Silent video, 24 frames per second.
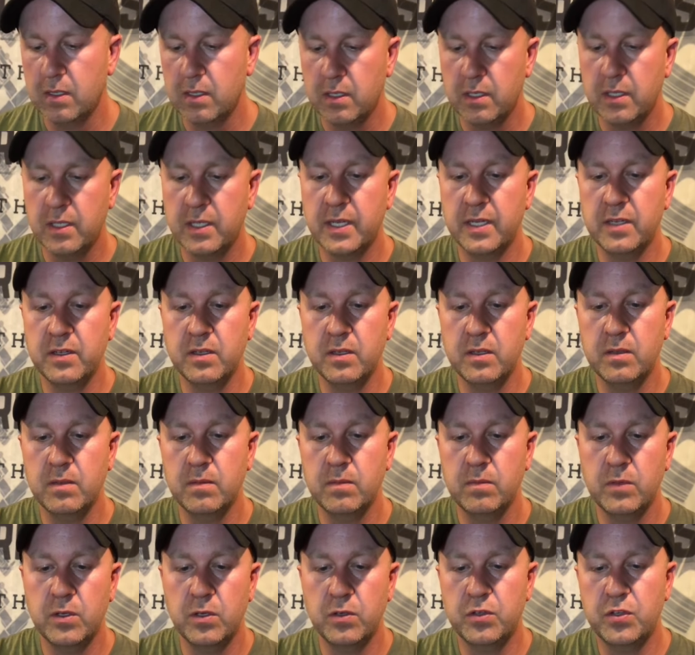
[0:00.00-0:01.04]
You got
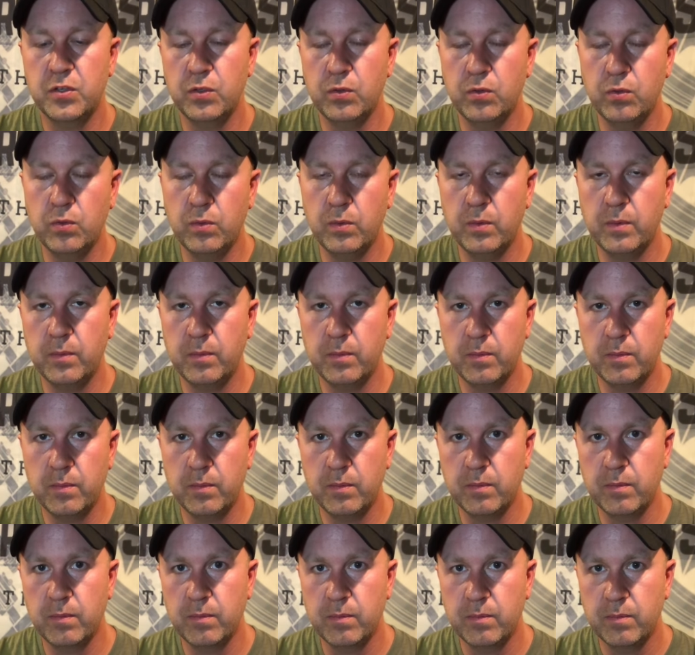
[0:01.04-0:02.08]
your two
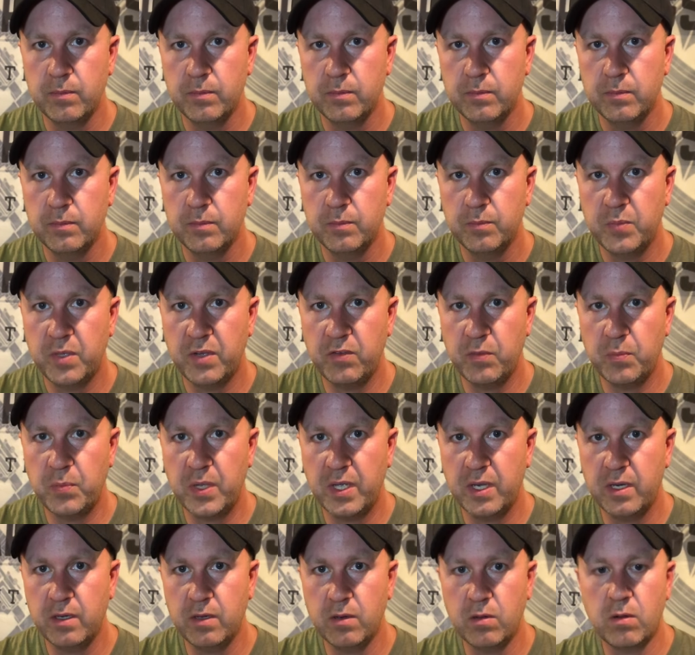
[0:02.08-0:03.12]
pivot
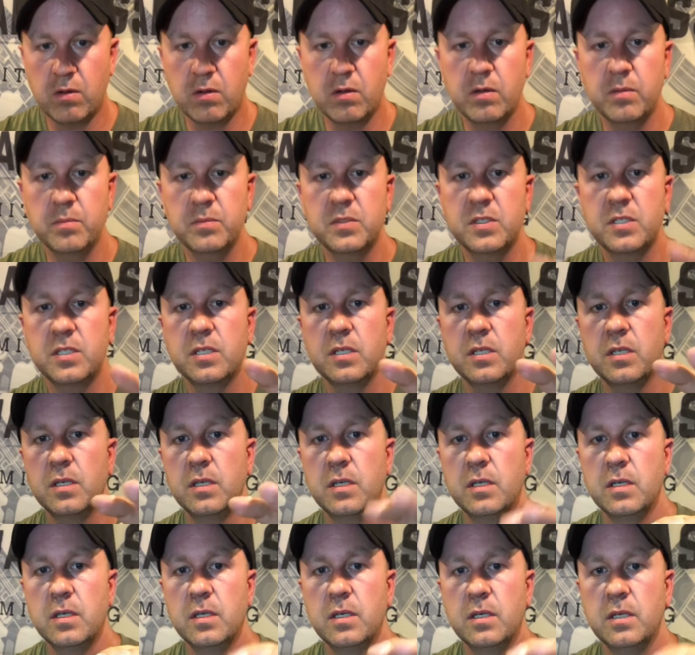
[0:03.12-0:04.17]
pin arms.
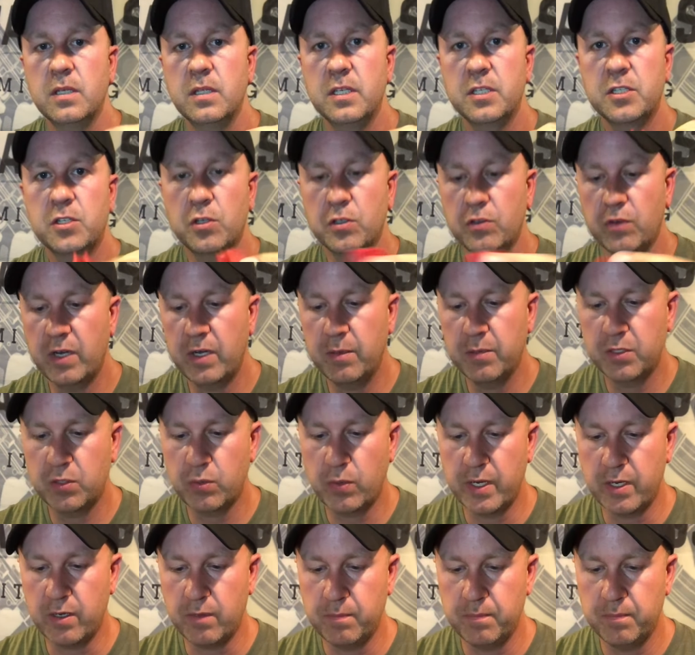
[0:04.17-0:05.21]
This goes right in
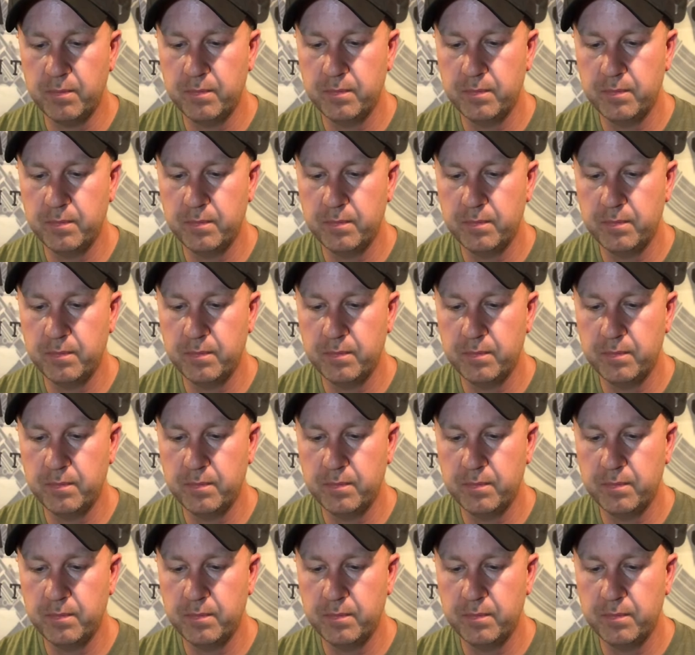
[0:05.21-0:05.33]
between them.